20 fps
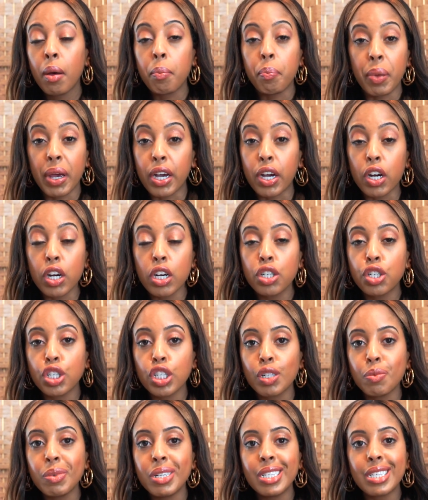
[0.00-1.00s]
bigger. It
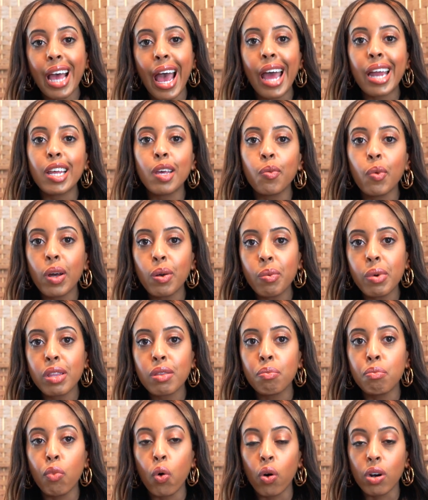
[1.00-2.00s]
just means anyone with
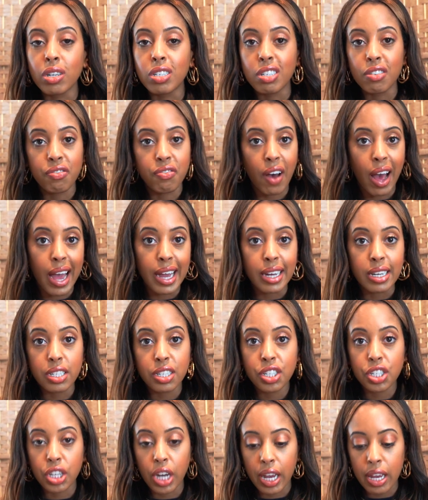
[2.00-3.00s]
more defined
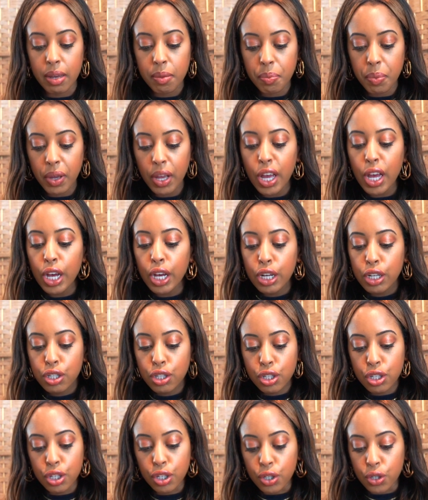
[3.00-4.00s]
shape
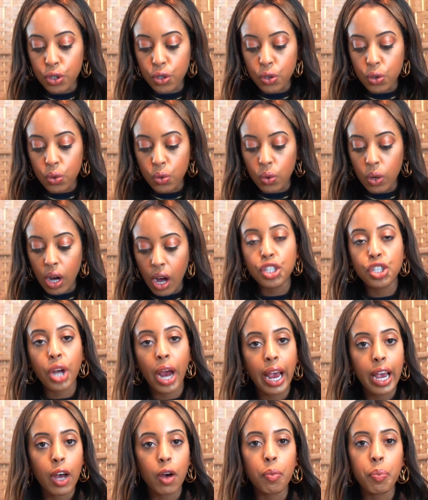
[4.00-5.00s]
to
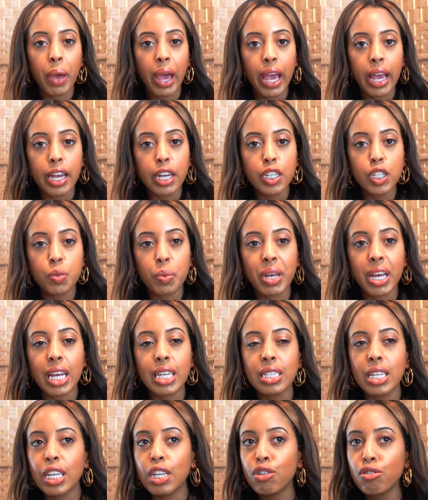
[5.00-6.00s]
check out Paige, because
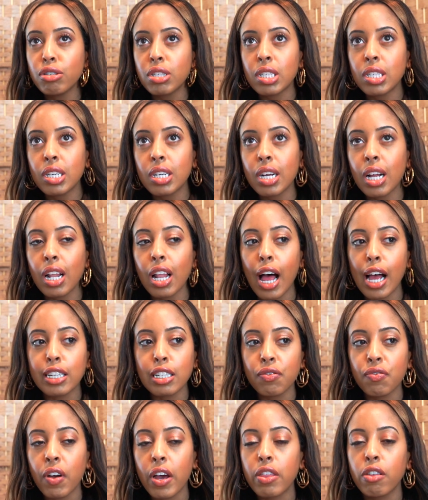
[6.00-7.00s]
they used to
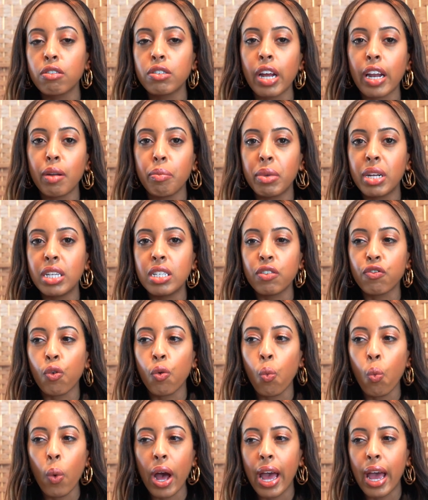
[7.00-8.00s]
classify their denim in a
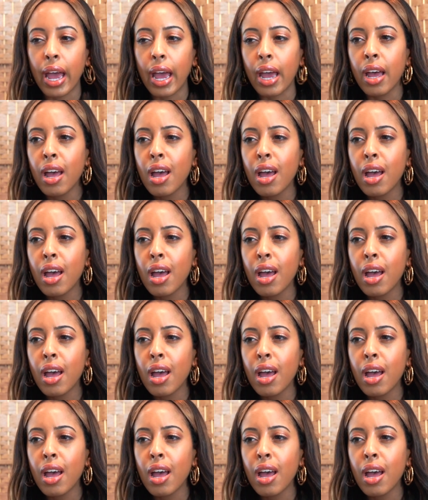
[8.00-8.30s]
different way.